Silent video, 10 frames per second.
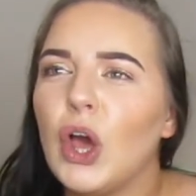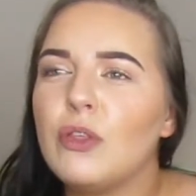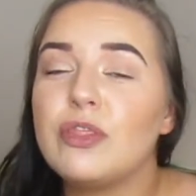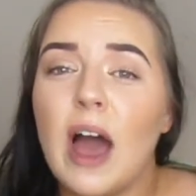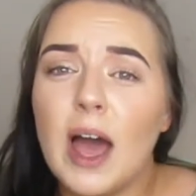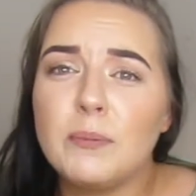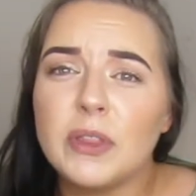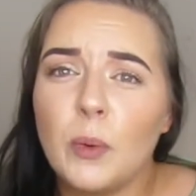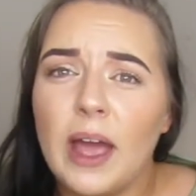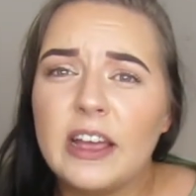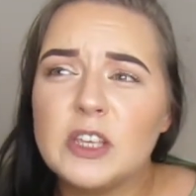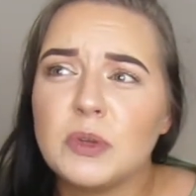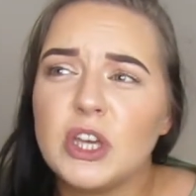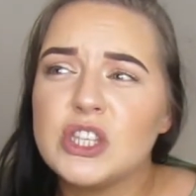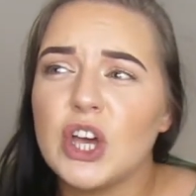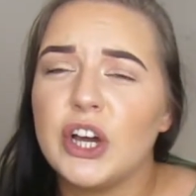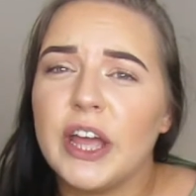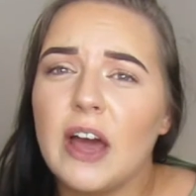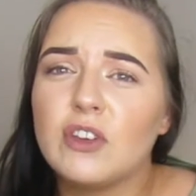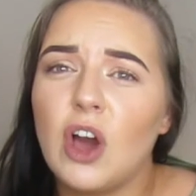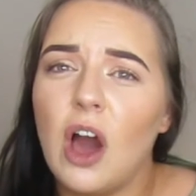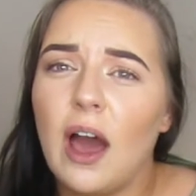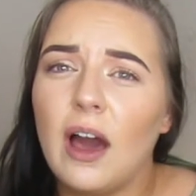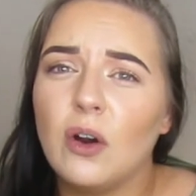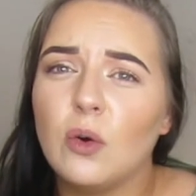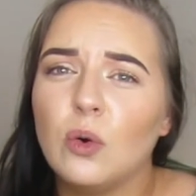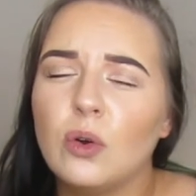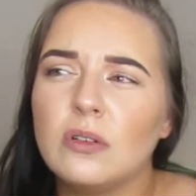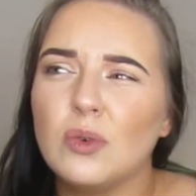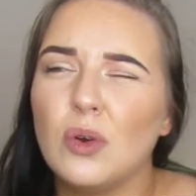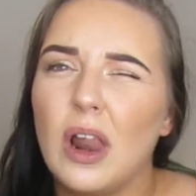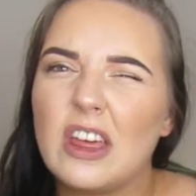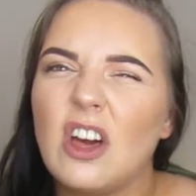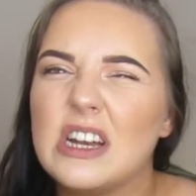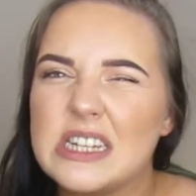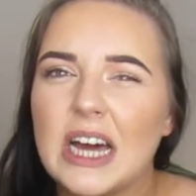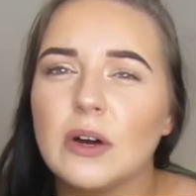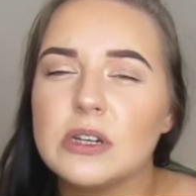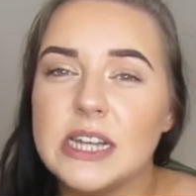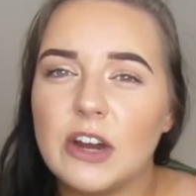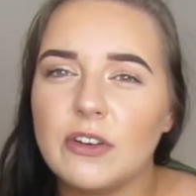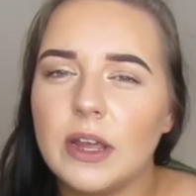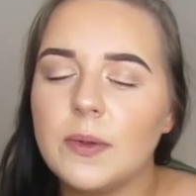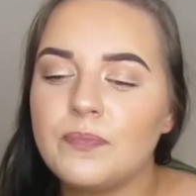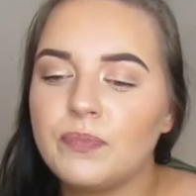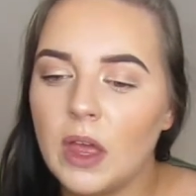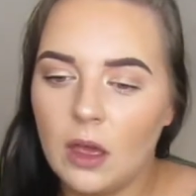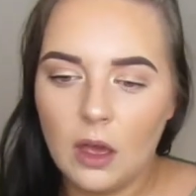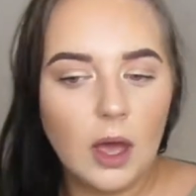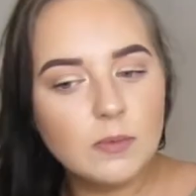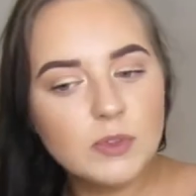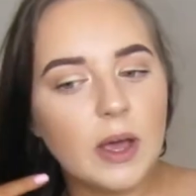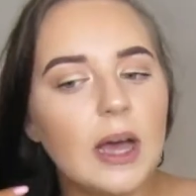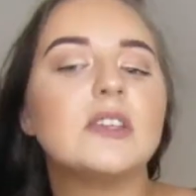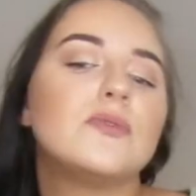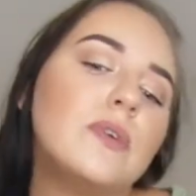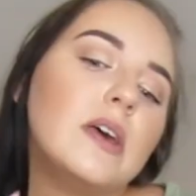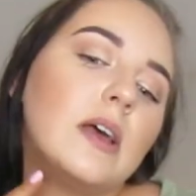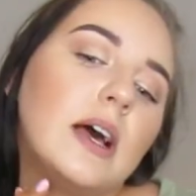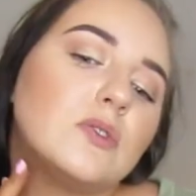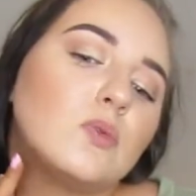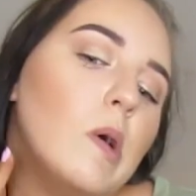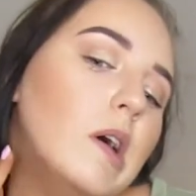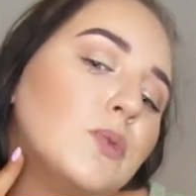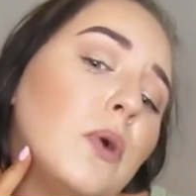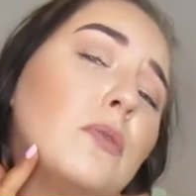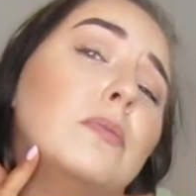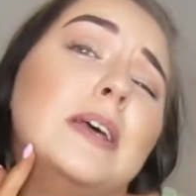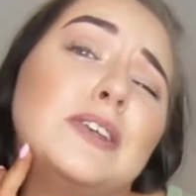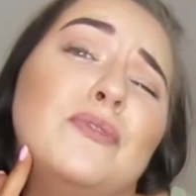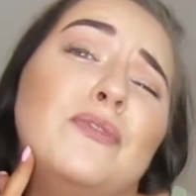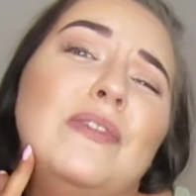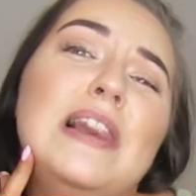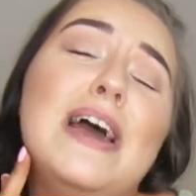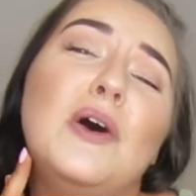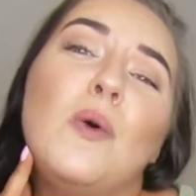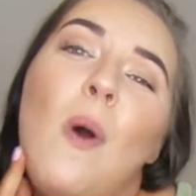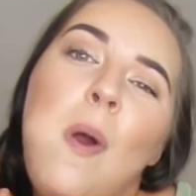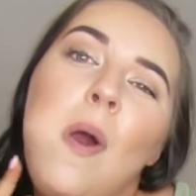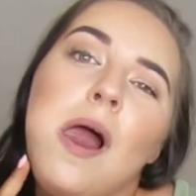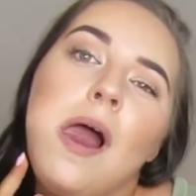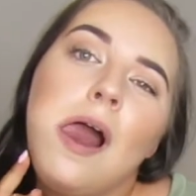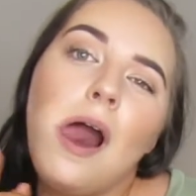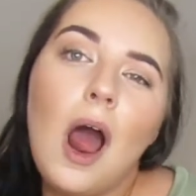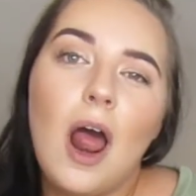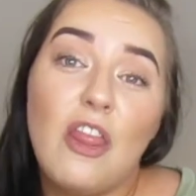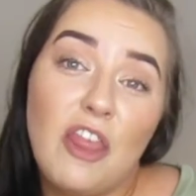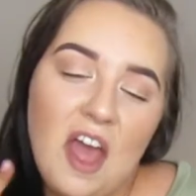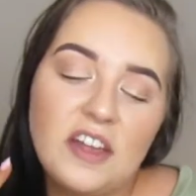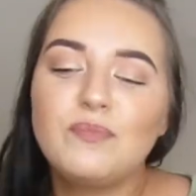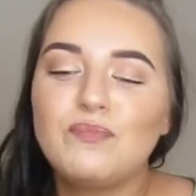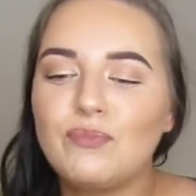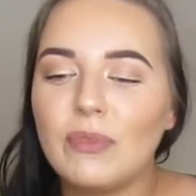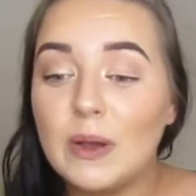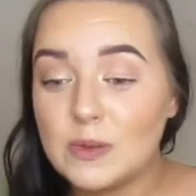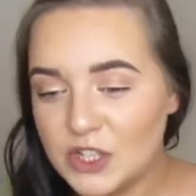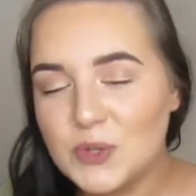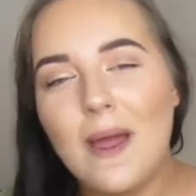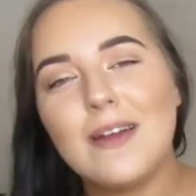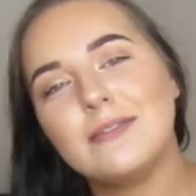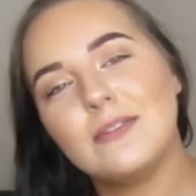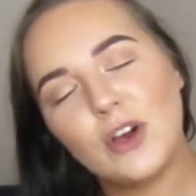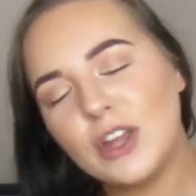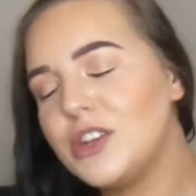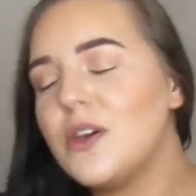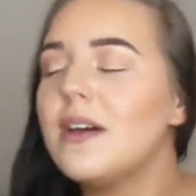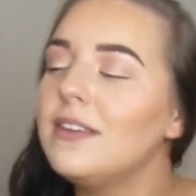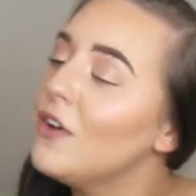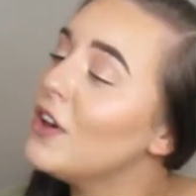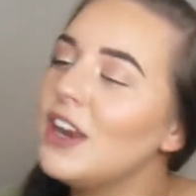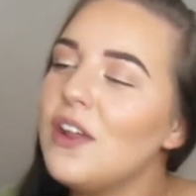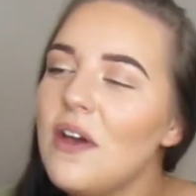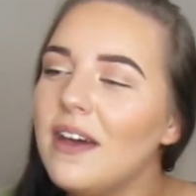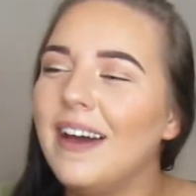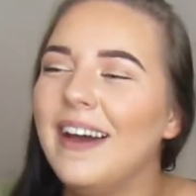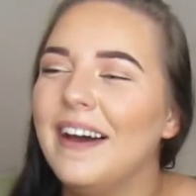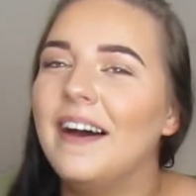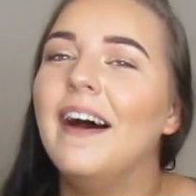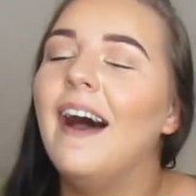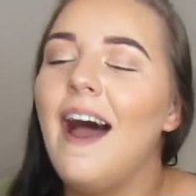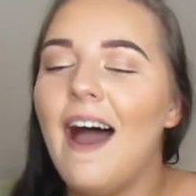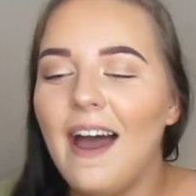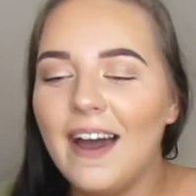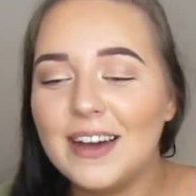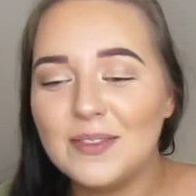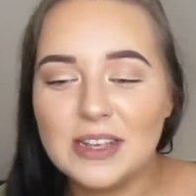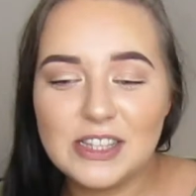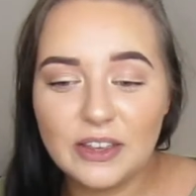That, by the way, is because I have cut out or like cut down dairy. So it has worked apart from this little thing. I was gonna swear, not gonna do it, not gonna do it.